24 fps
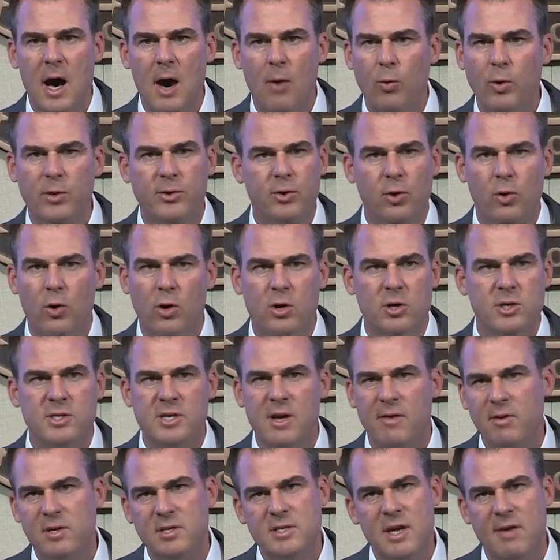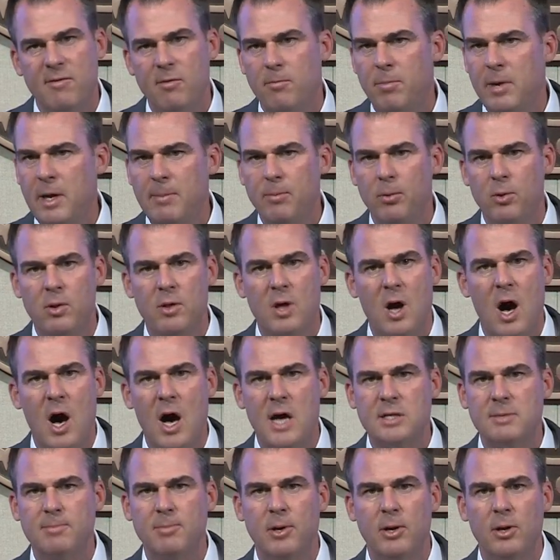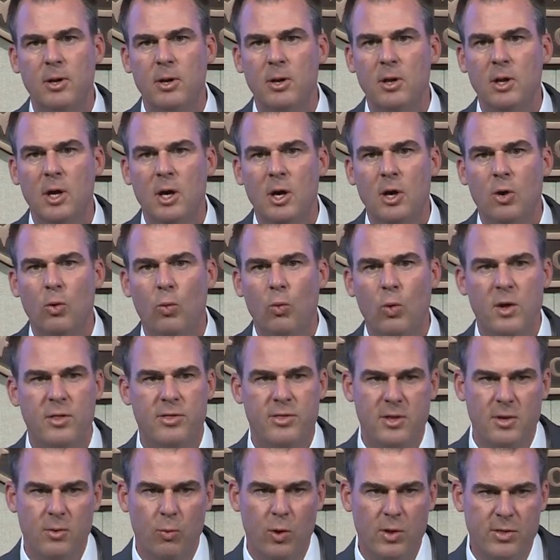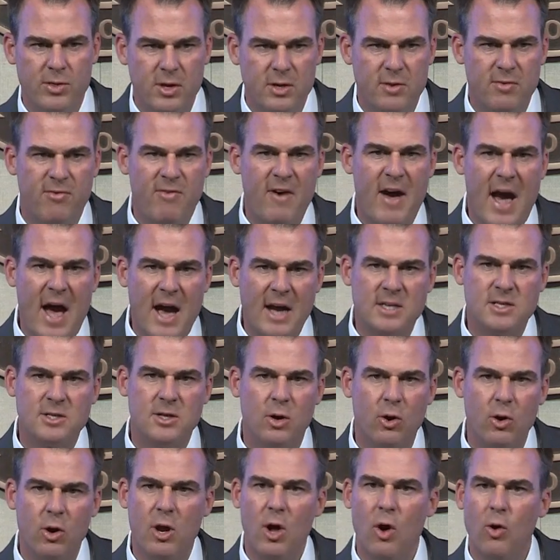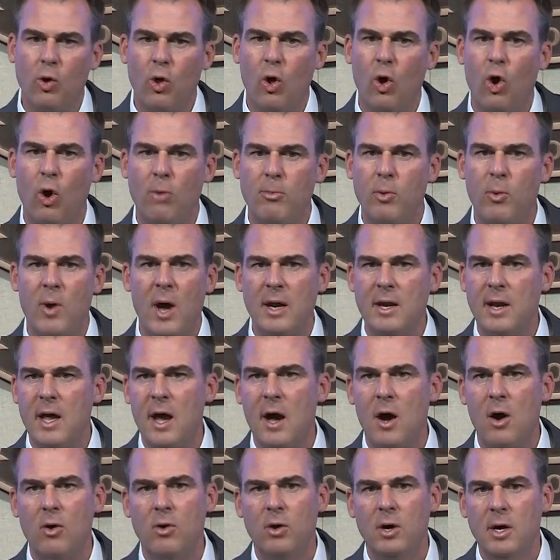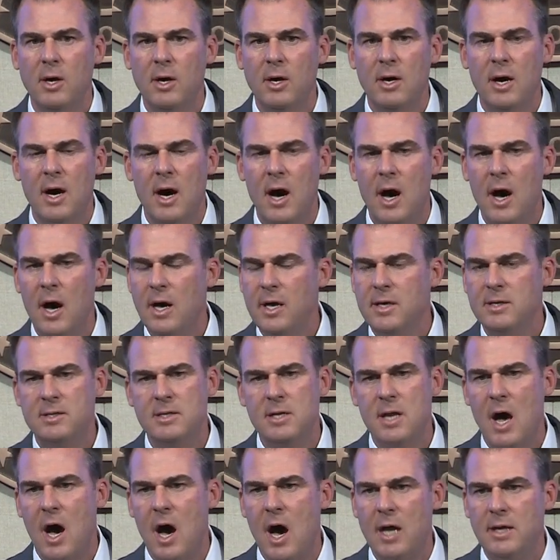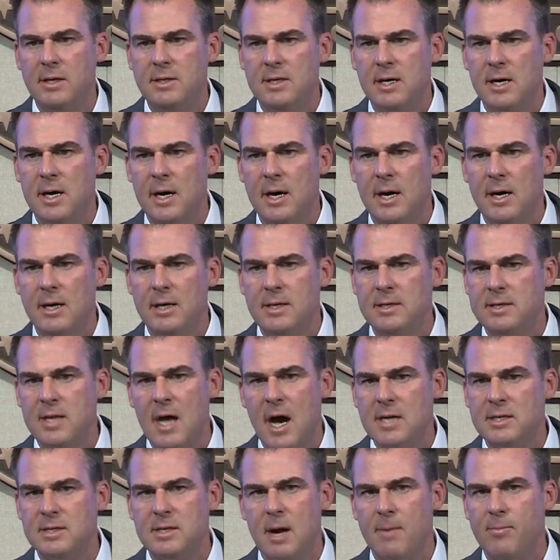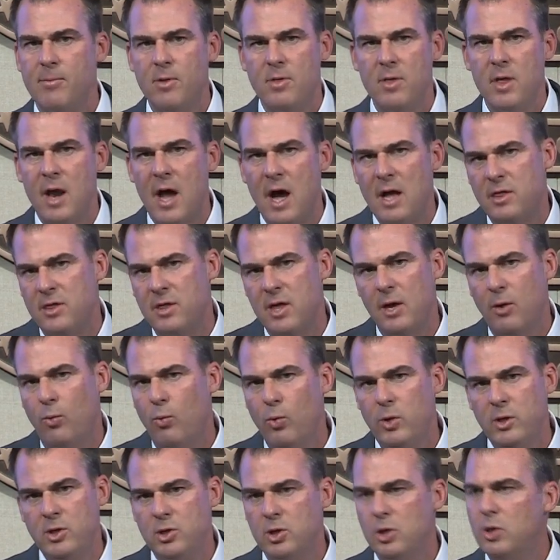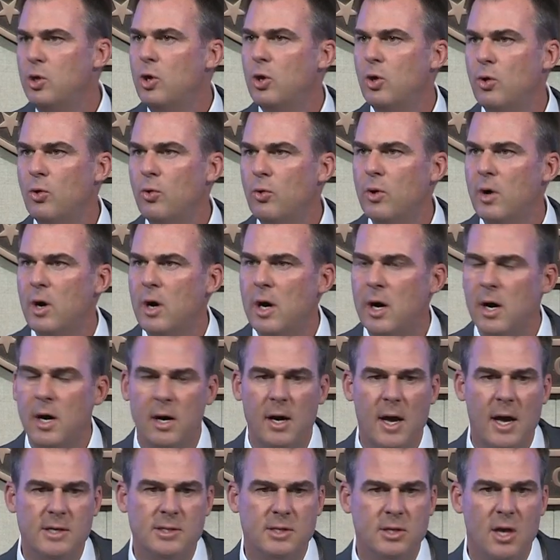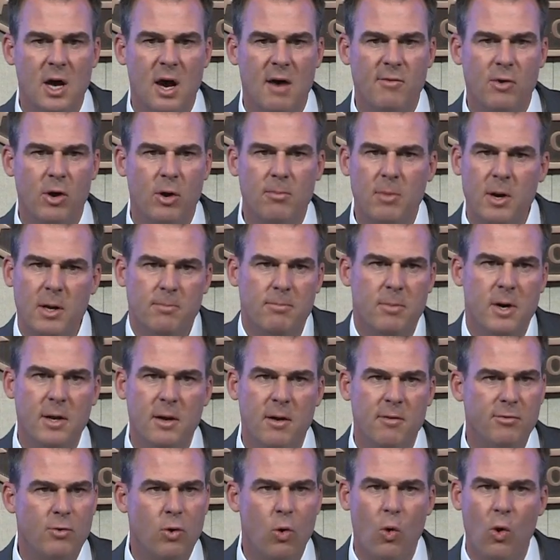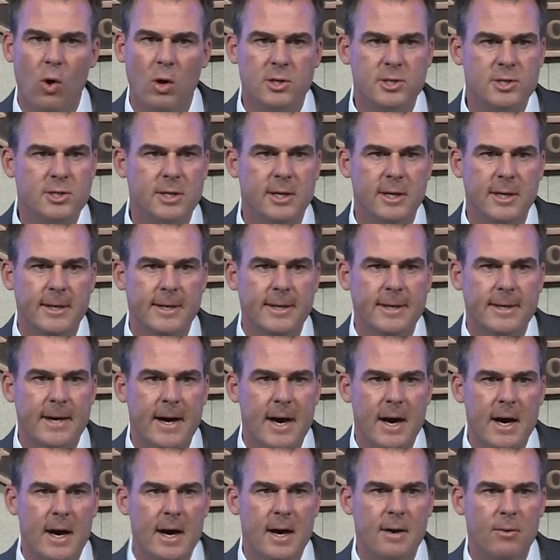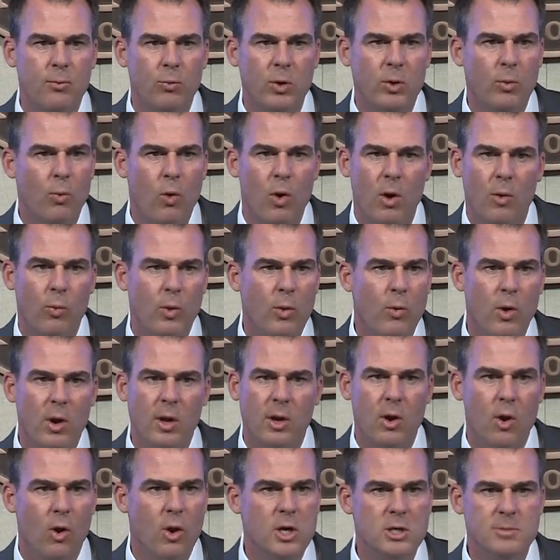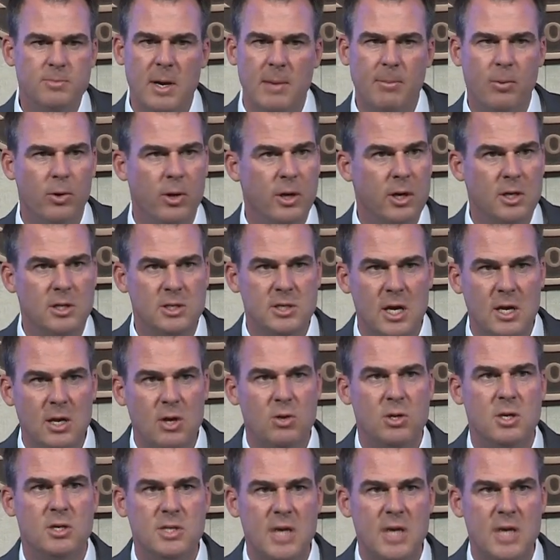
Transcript: with 277 people in the hospital with the facts that are in Oklahoma right now is not something that I think we should do as governor. But of course, we want to encourage people to continue to